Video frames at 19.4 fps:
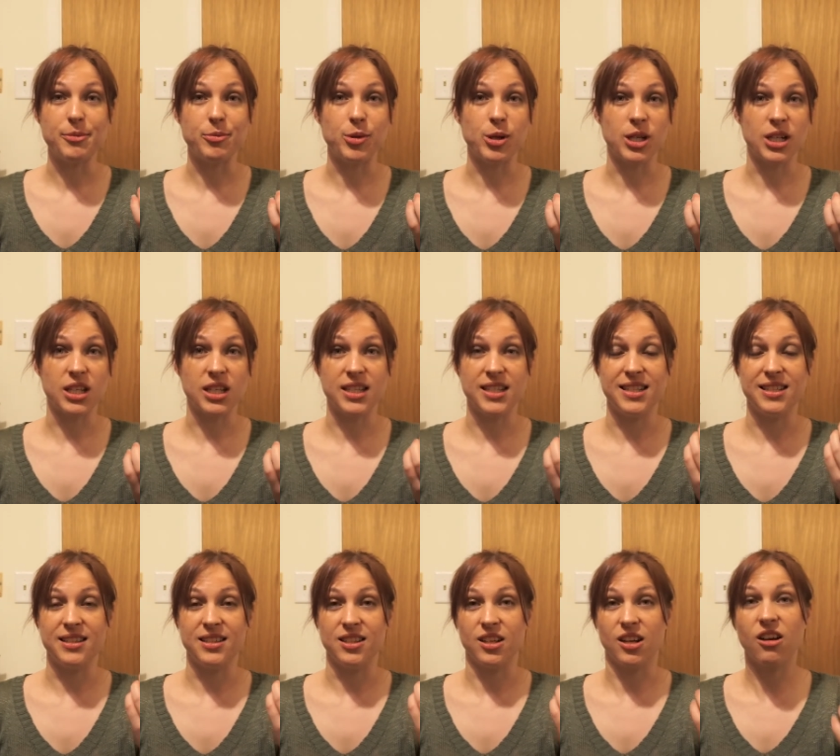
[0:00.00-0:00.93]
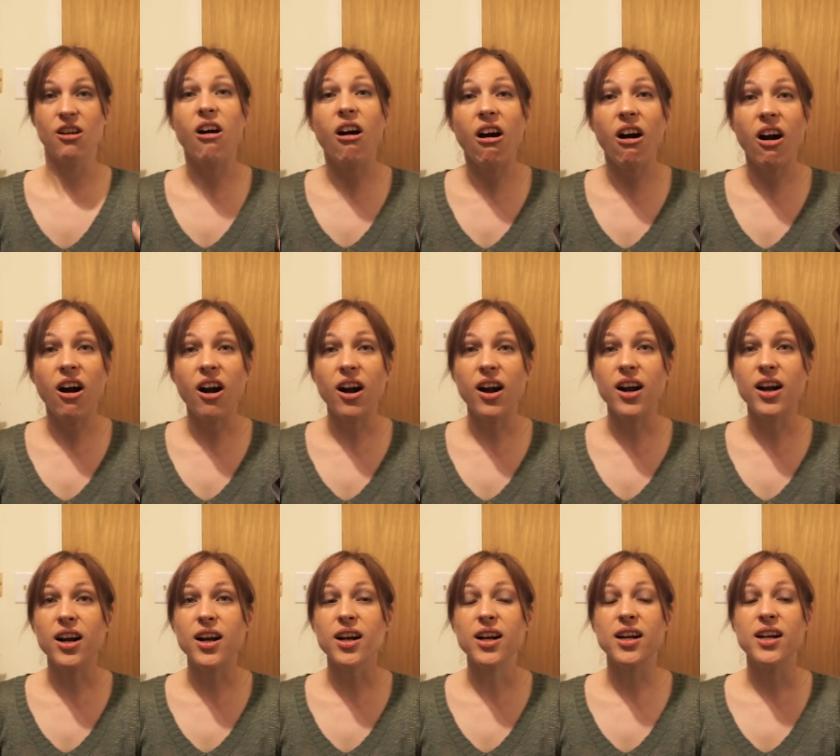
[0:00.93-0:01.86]
book in the
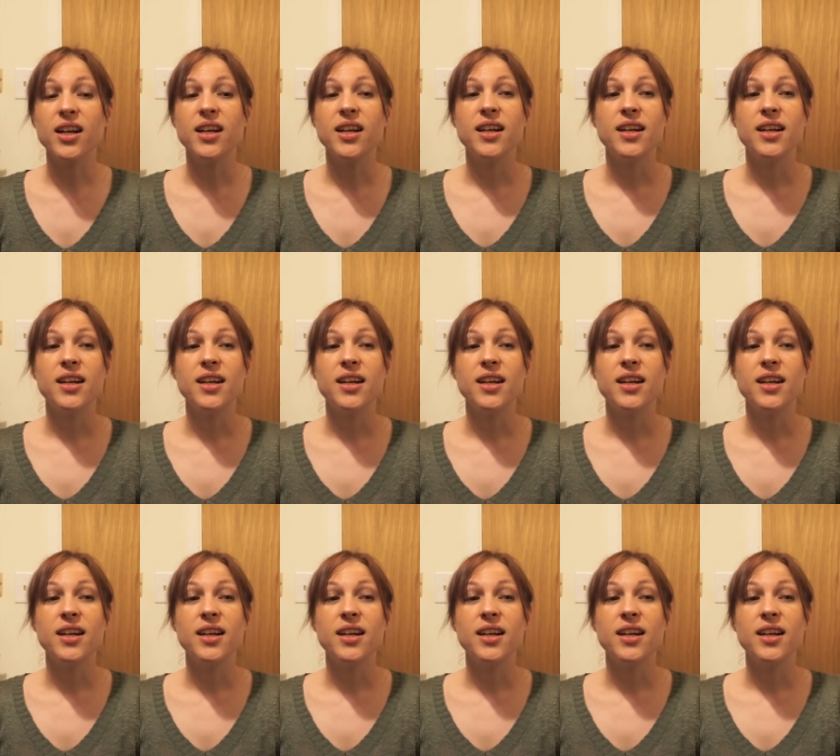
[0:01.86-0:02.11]
car,